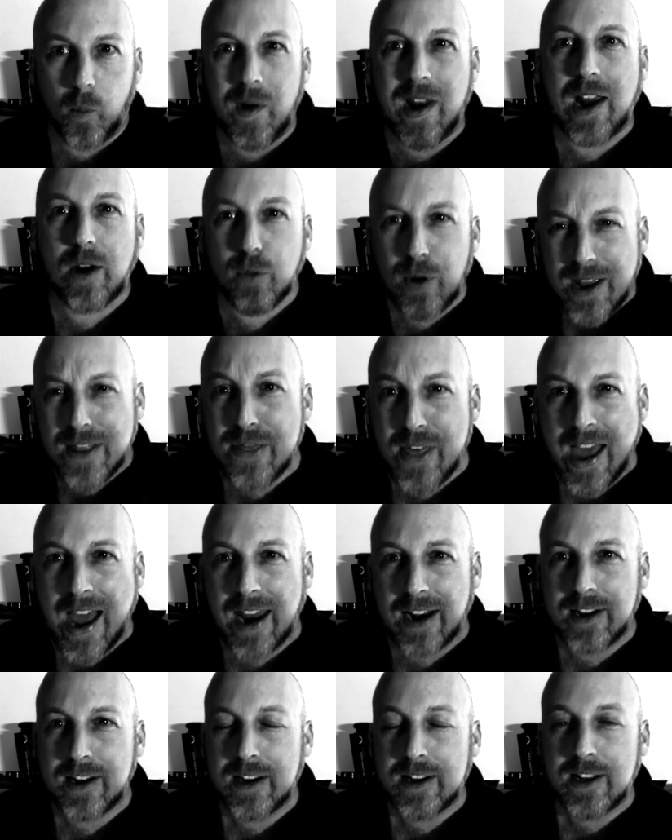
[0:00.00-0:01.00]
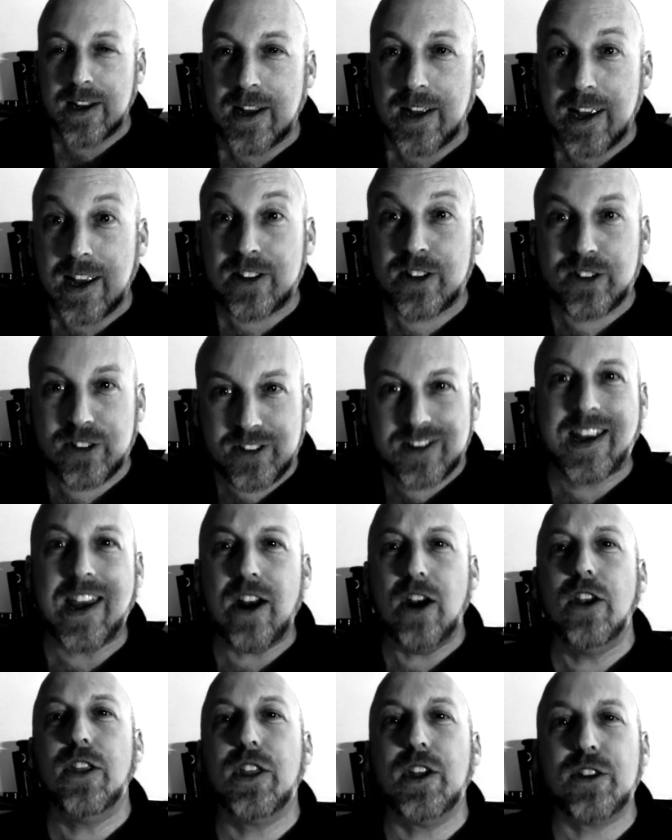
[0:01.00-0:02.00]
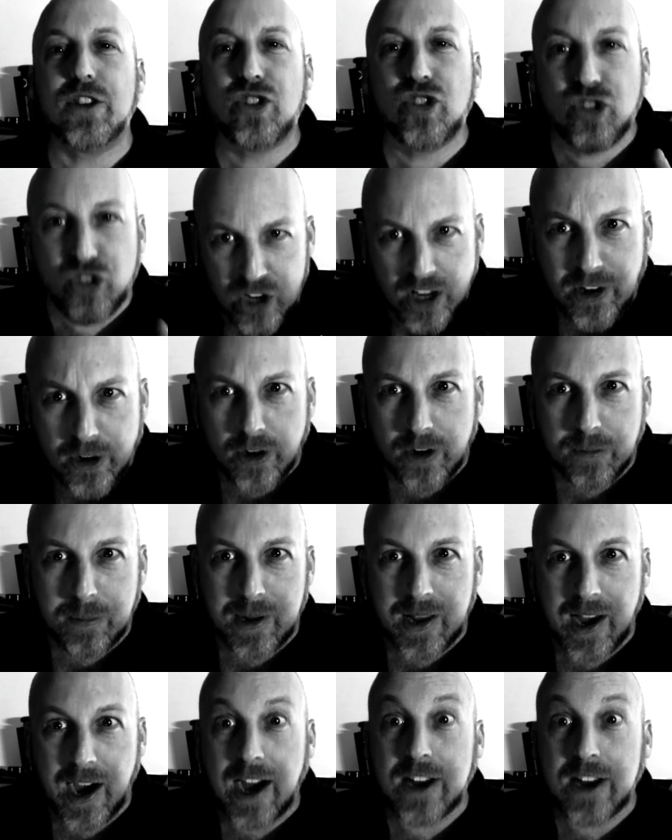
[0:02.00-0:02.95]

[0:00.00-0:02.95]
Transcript: When I read that, it scared the shit out of me.